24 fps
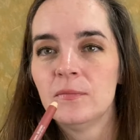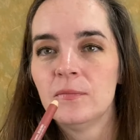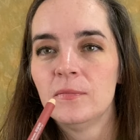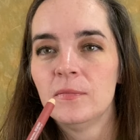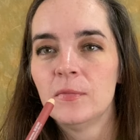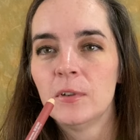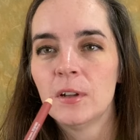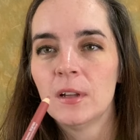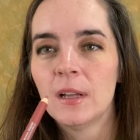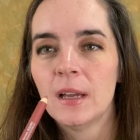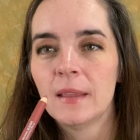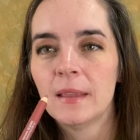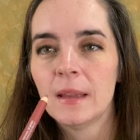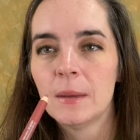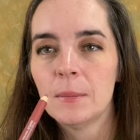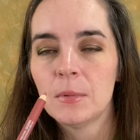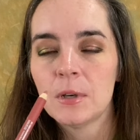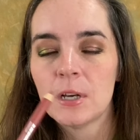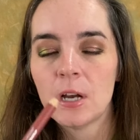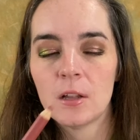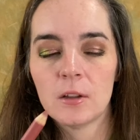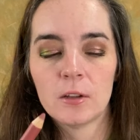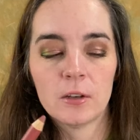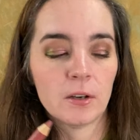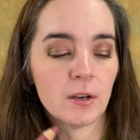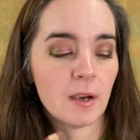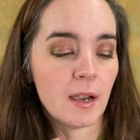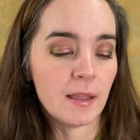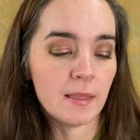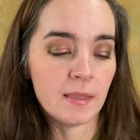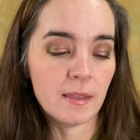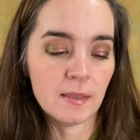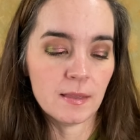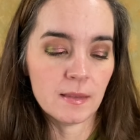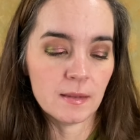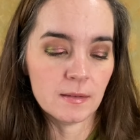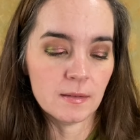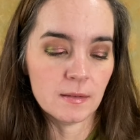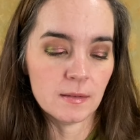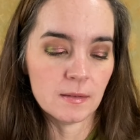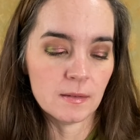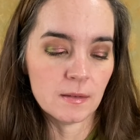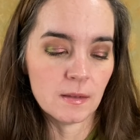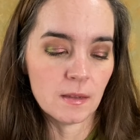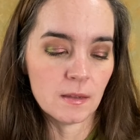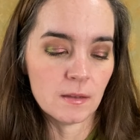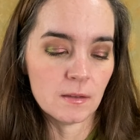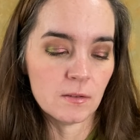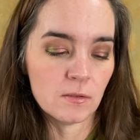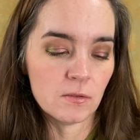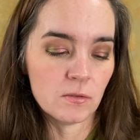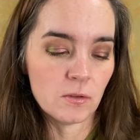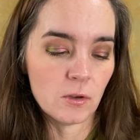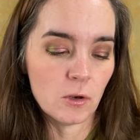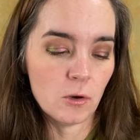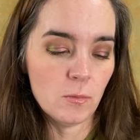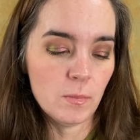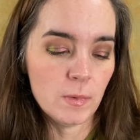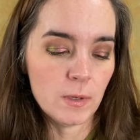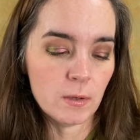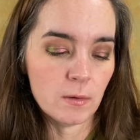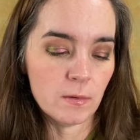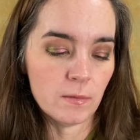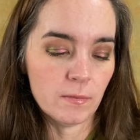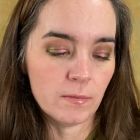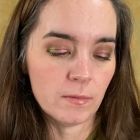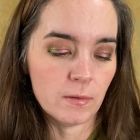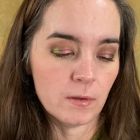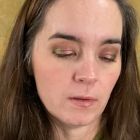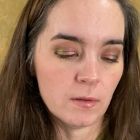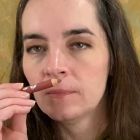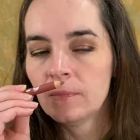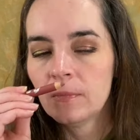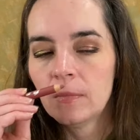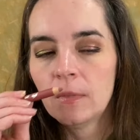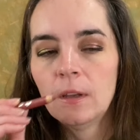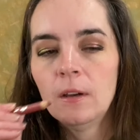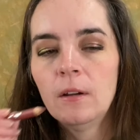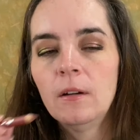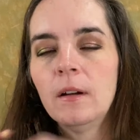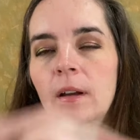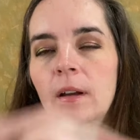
full-on lip color. I think this is so beautiful. Oh,